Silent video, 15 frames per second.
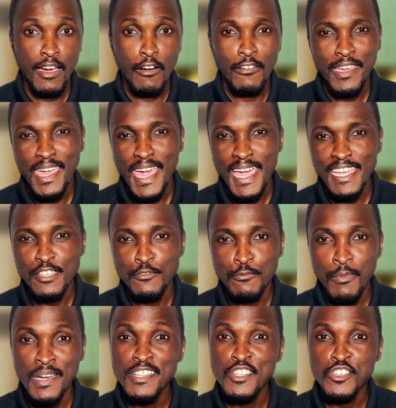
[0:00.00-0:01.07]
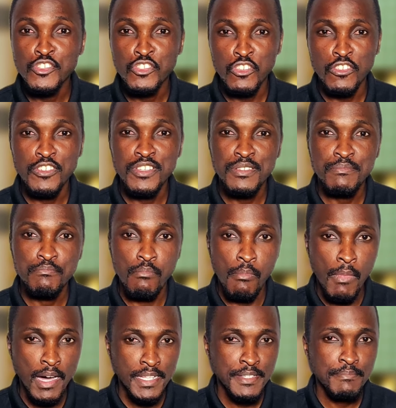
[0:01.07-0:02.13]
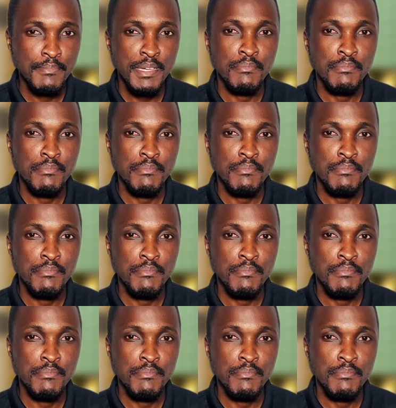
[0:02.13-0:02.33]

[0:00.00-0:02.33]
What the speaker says: Now here is what shocks most